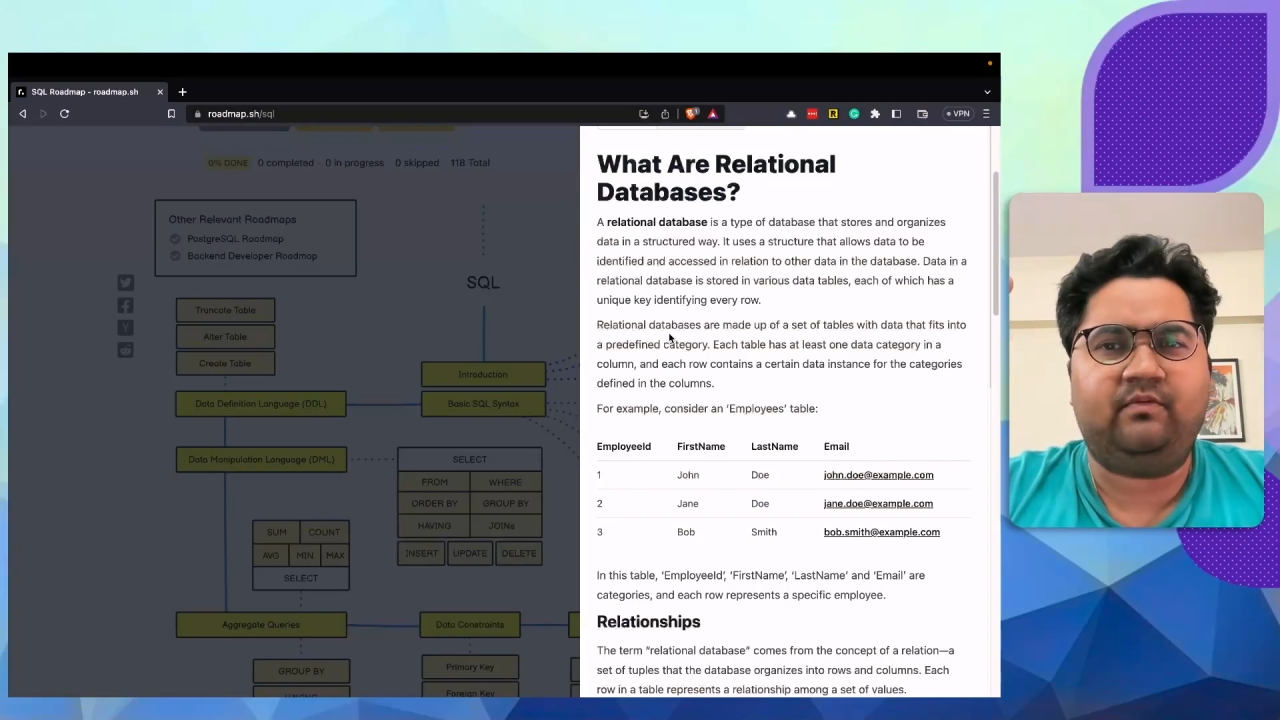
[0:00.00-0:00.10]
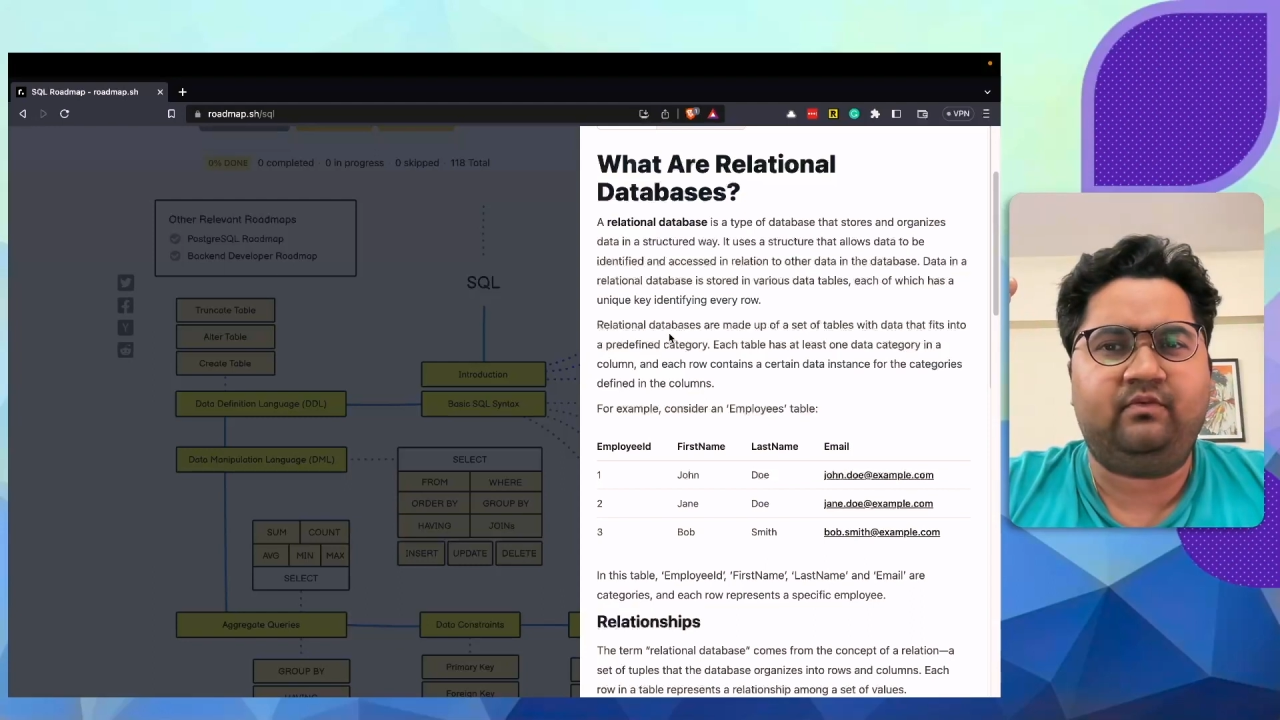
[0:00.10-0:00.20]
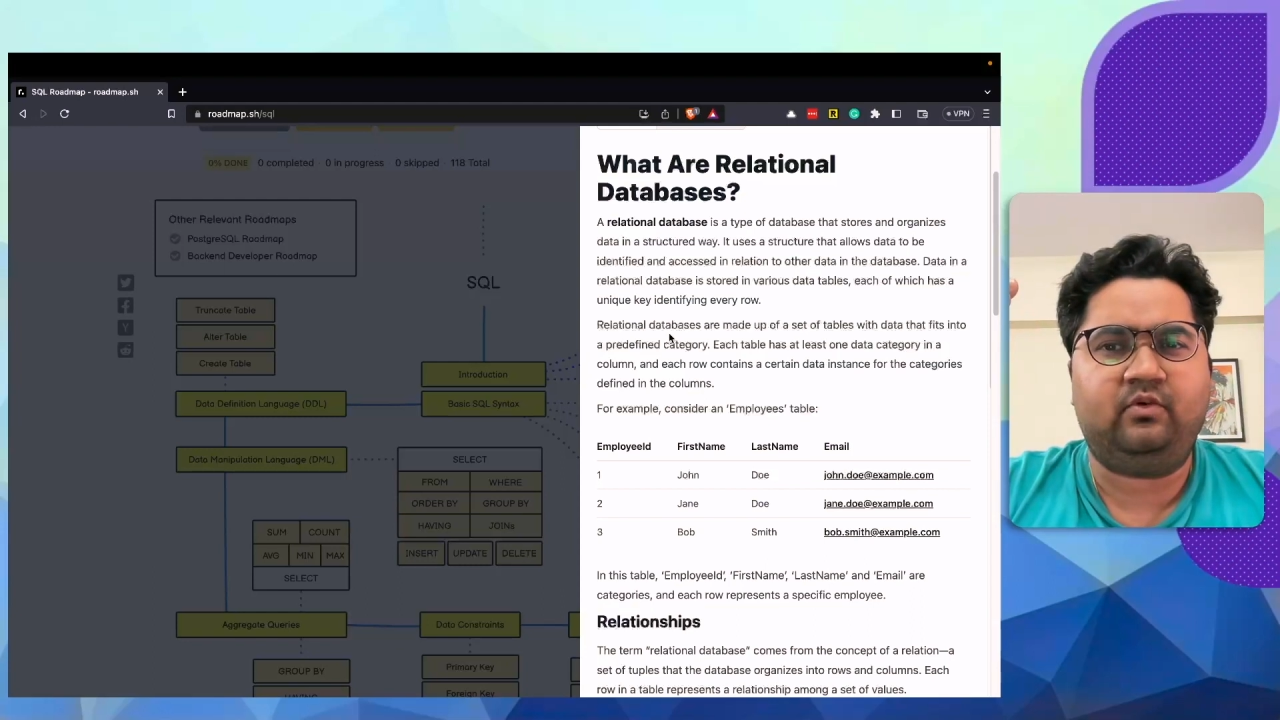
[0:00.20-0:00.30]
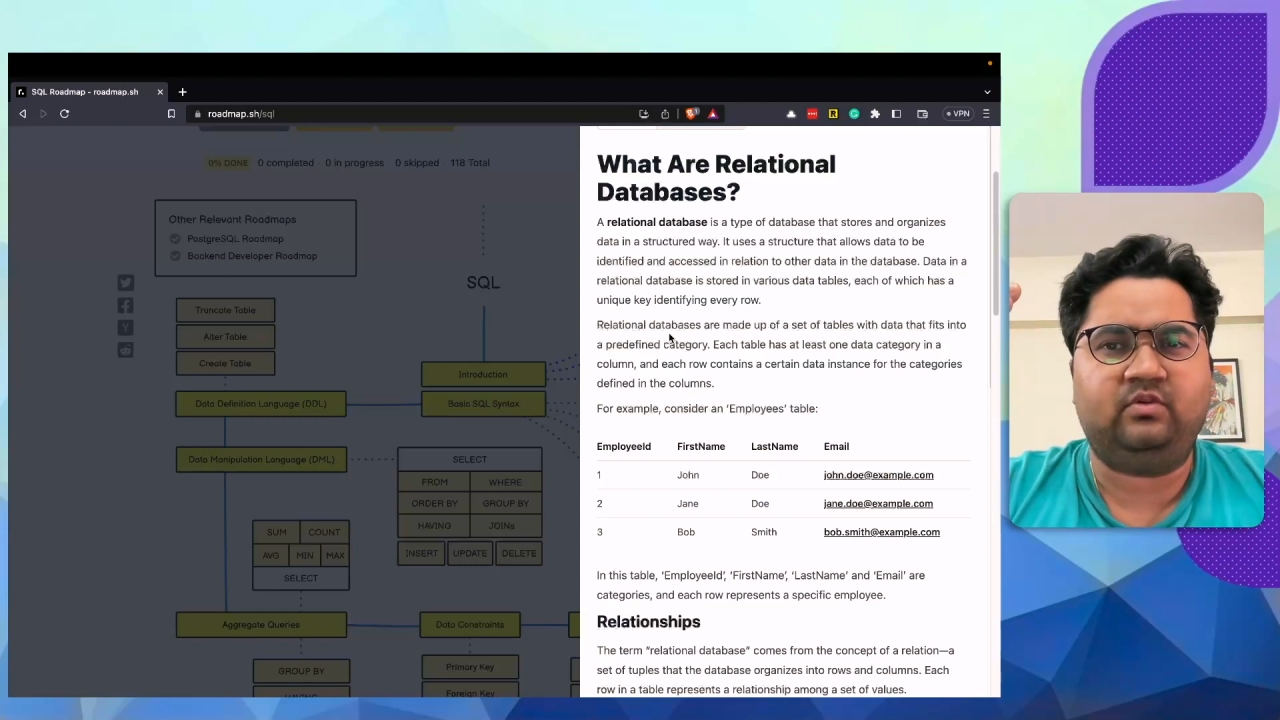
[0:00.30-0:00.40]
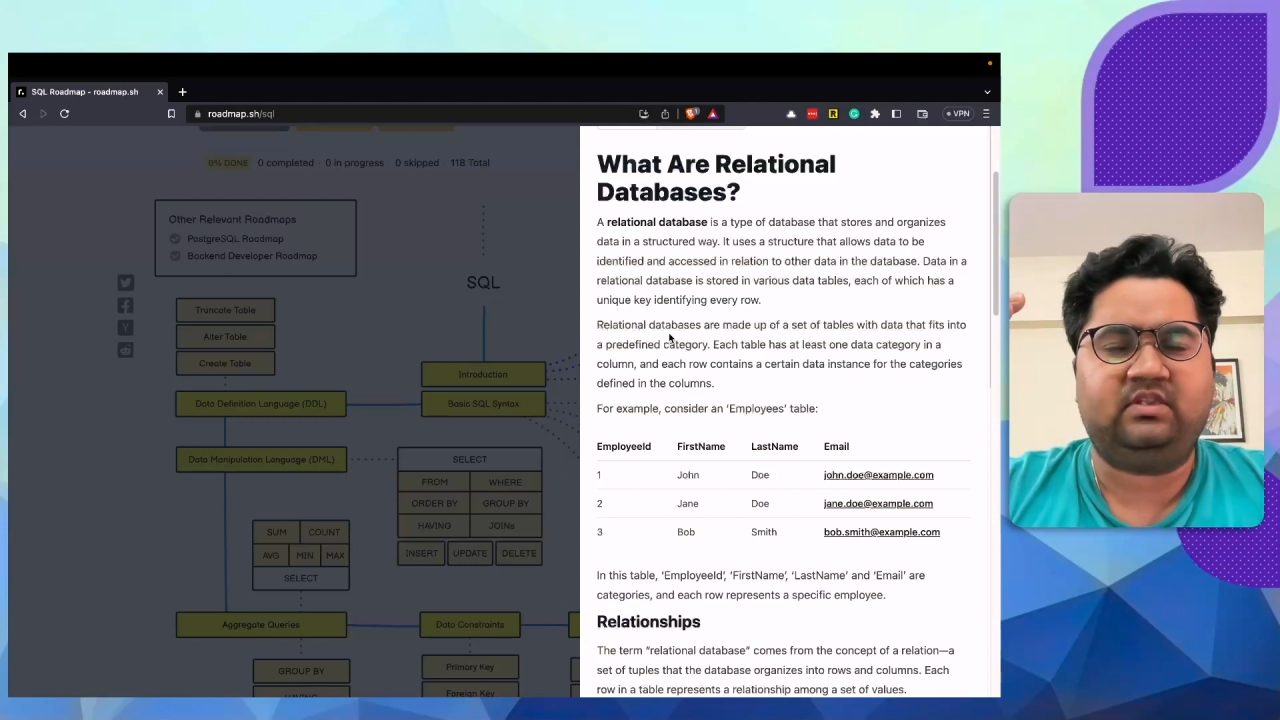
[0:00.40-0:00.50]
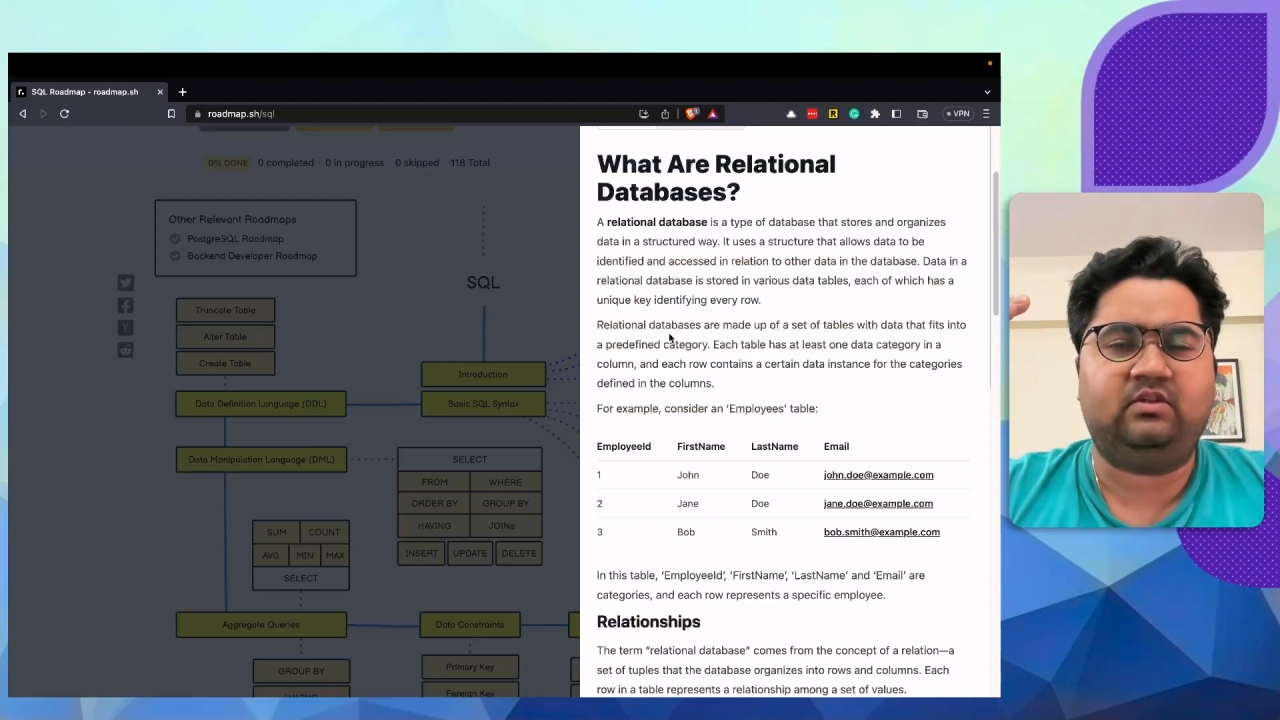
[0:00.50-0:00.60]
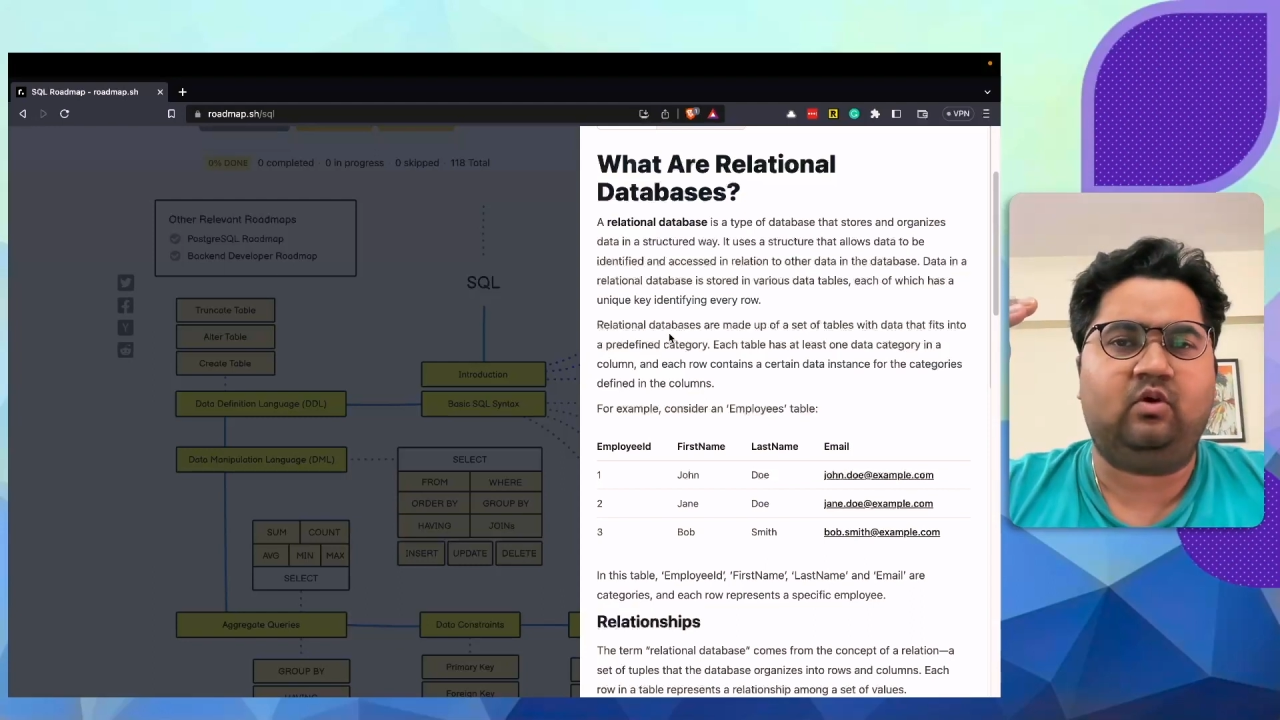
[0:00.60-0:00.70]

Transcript: of rows and